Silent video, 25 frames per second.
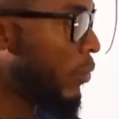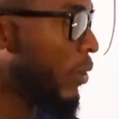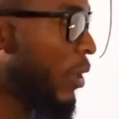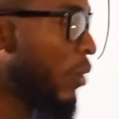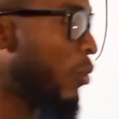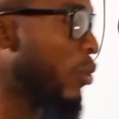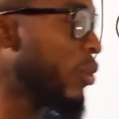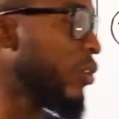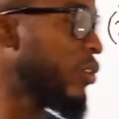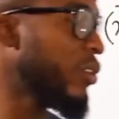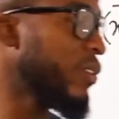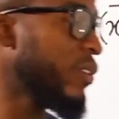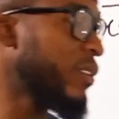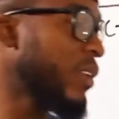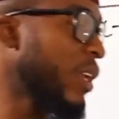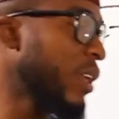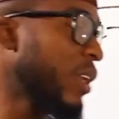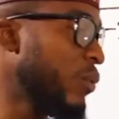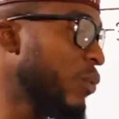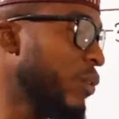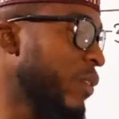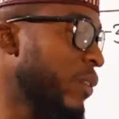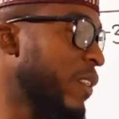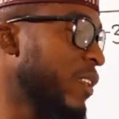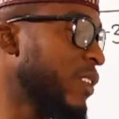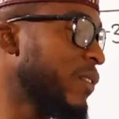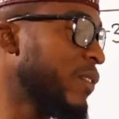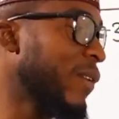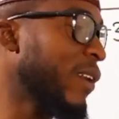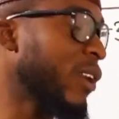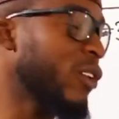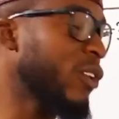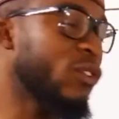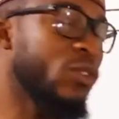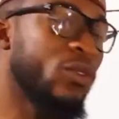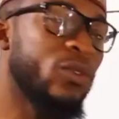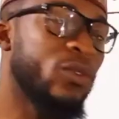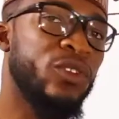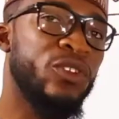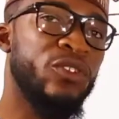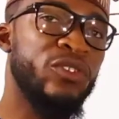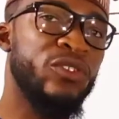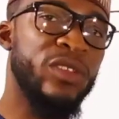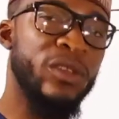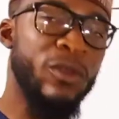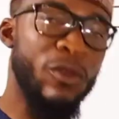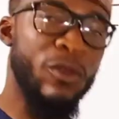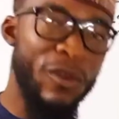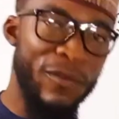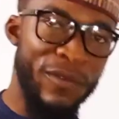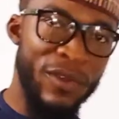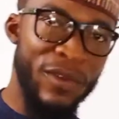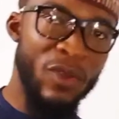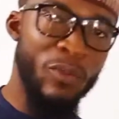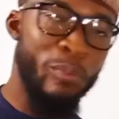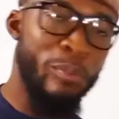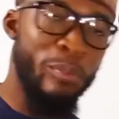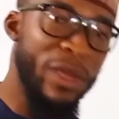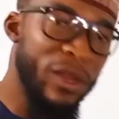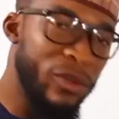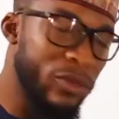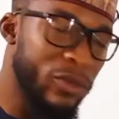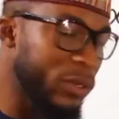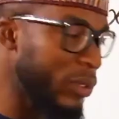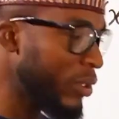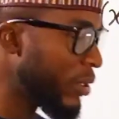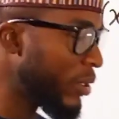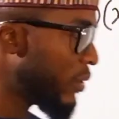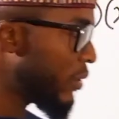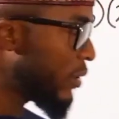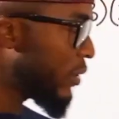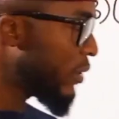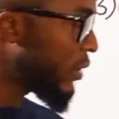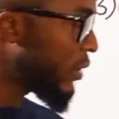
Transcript: we are going to start with this factor using cover-up method.